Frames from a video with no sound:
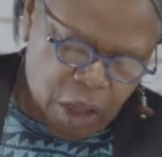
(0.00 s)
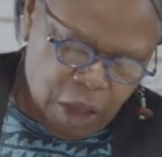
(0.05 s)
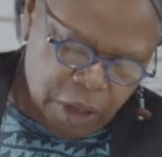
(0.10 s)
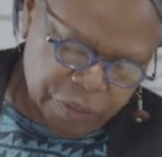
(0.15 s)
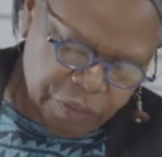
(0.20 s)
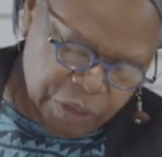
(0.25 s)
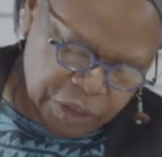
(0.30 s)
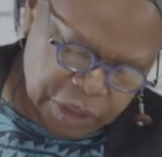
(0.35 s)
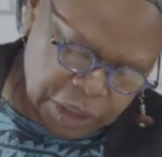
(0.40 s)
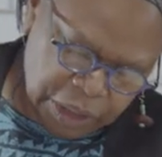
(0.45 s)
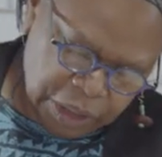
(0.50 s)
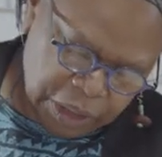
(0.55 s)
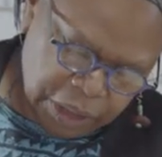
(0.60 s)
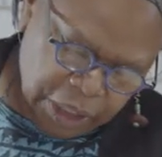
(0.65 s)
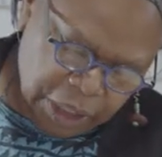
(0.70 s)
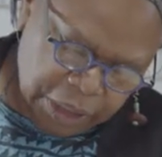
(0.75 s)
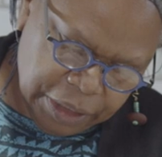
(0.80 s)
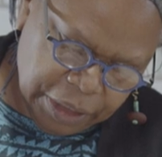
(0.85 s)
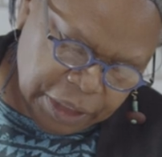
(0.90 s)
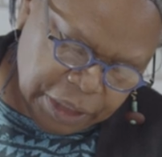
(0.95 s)
on rather than
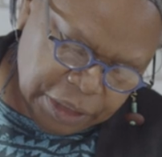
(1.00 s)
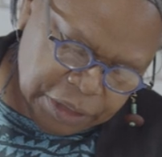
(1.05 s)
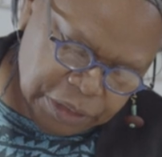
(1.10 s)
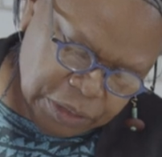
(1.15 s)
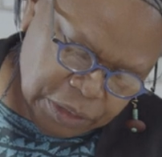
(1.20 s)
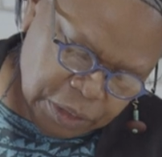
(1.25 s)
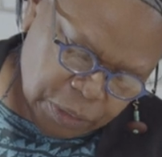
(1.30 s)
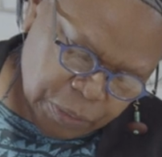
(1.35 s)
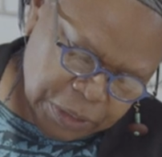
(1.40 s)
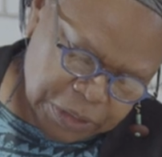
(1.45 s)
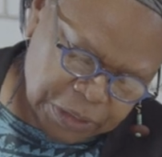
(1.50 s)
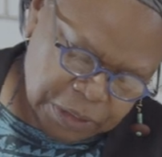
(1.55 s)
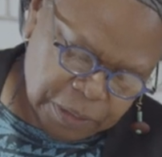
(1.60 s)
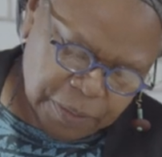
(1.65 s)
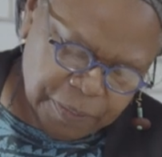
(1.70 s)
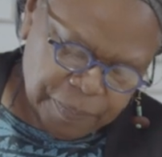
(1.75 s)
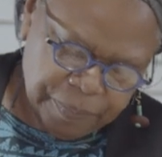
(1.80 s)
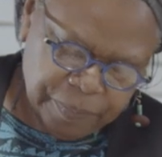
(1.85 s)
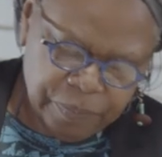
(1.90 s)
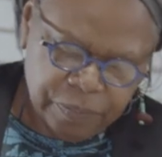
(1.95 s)
cut it into the
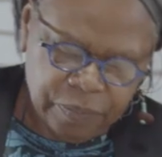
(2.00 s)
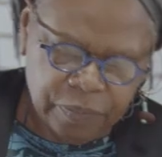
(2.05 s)
whistle.